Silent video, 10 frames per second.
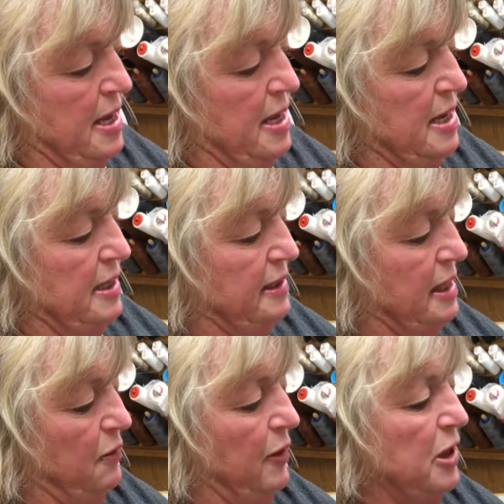So
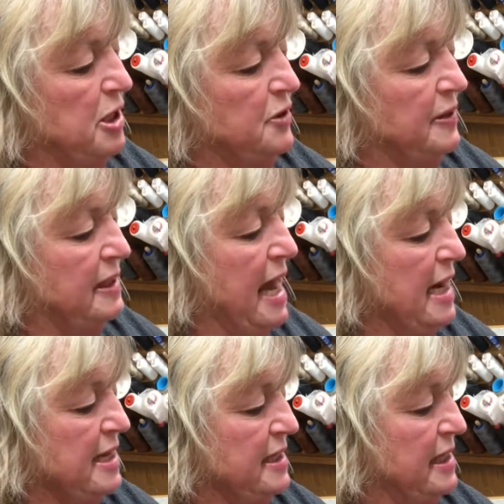we're going to do exactly
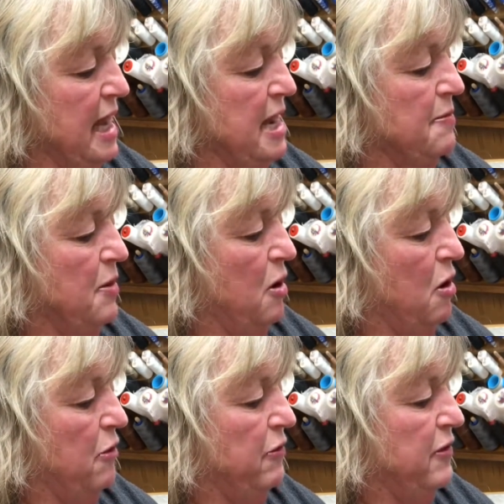the same
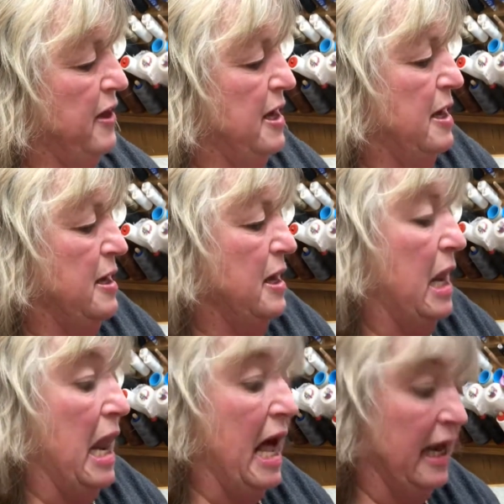on the
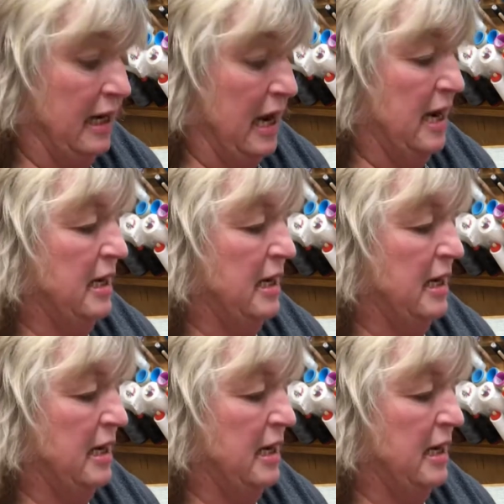lining,